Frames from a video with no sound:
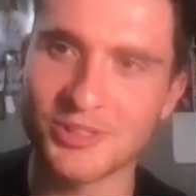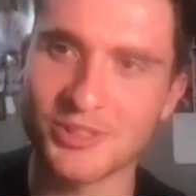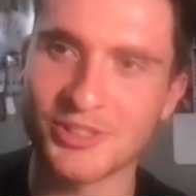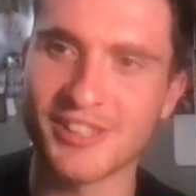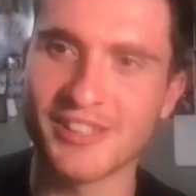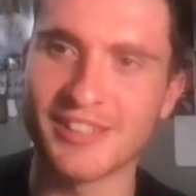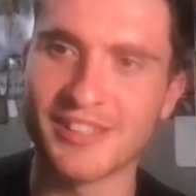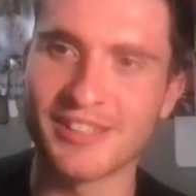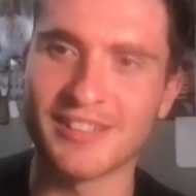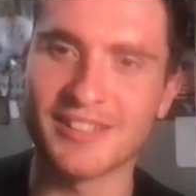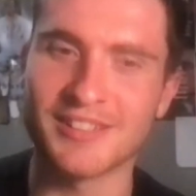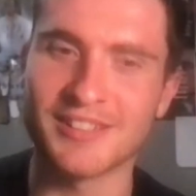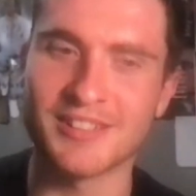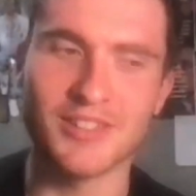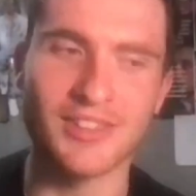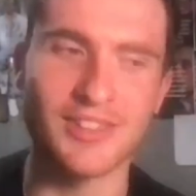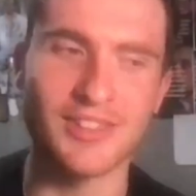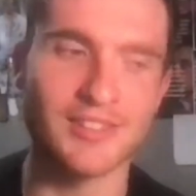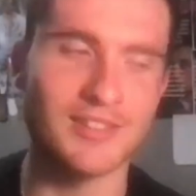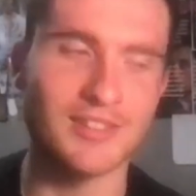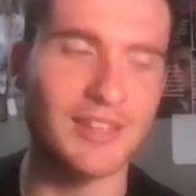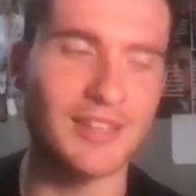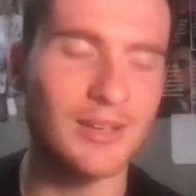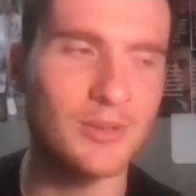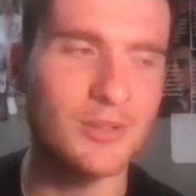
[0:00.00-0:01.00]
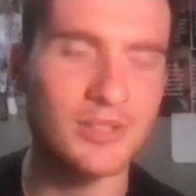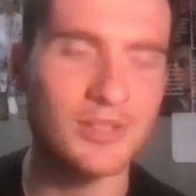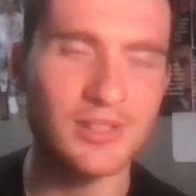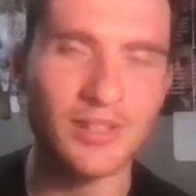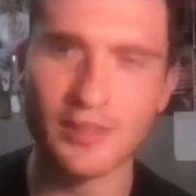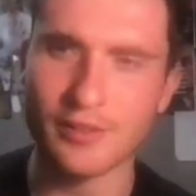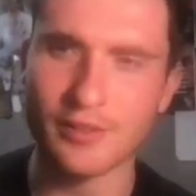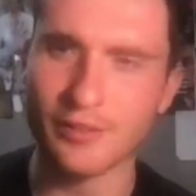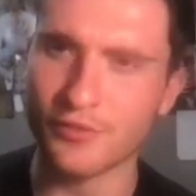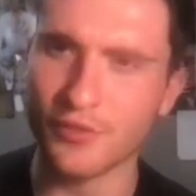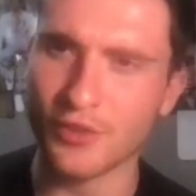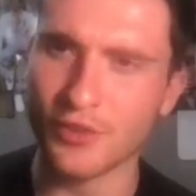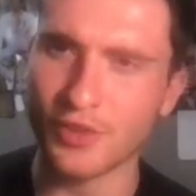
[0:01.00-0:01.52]
to try that. So that was like
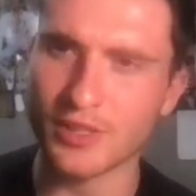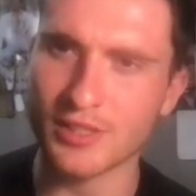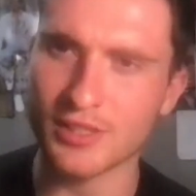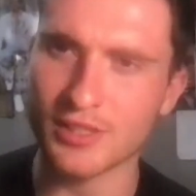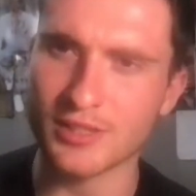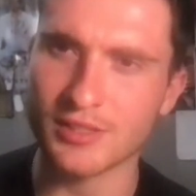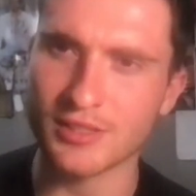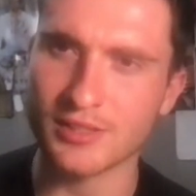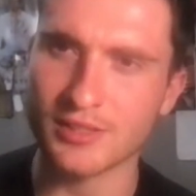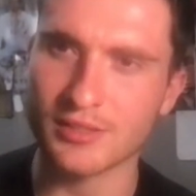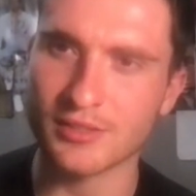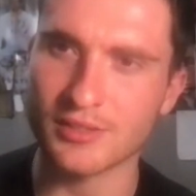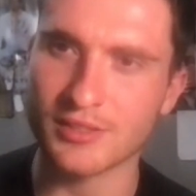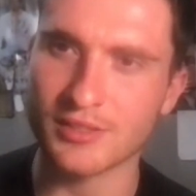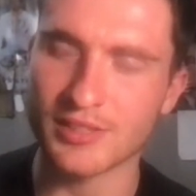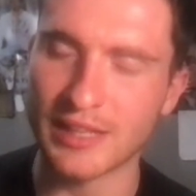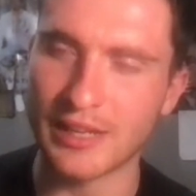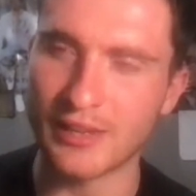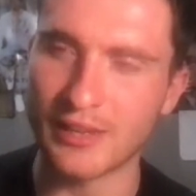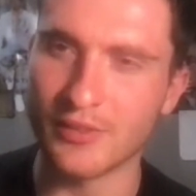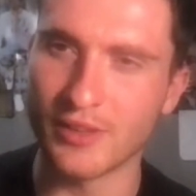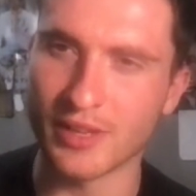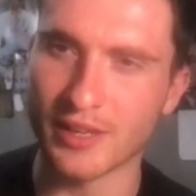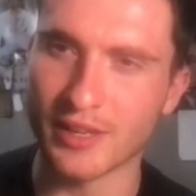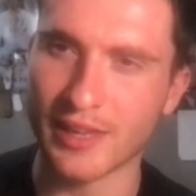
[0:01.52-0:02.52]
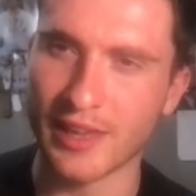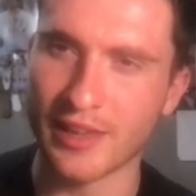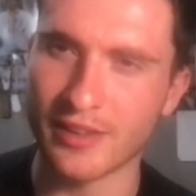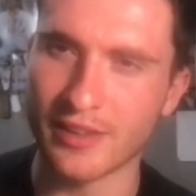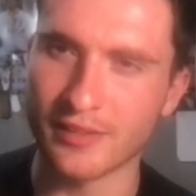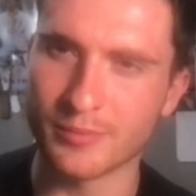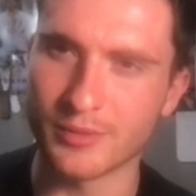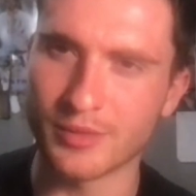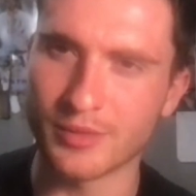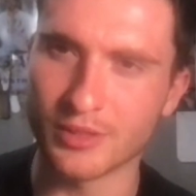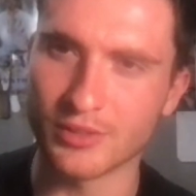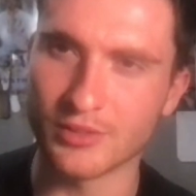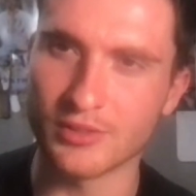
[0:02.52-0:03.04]
the first sound that
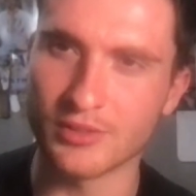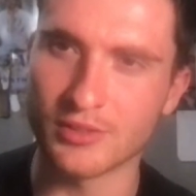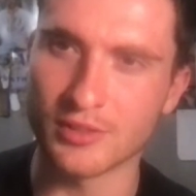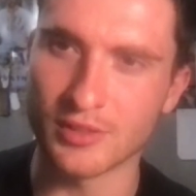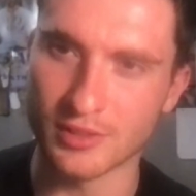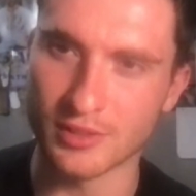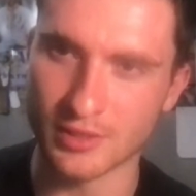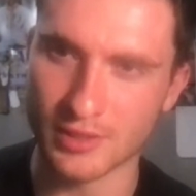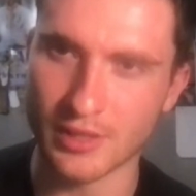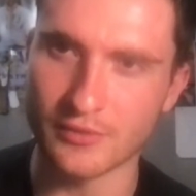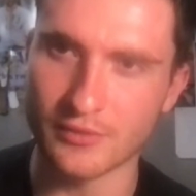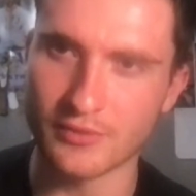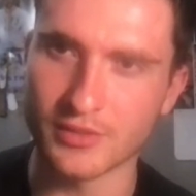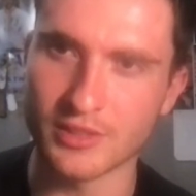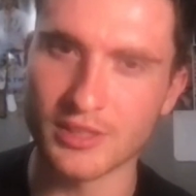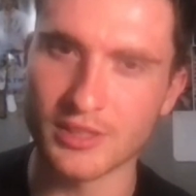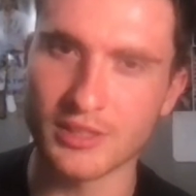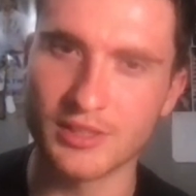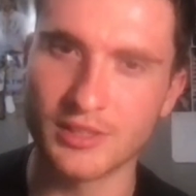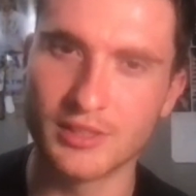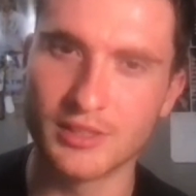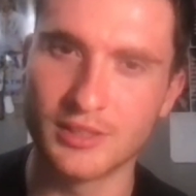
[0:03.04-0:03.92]
cavemen discovered.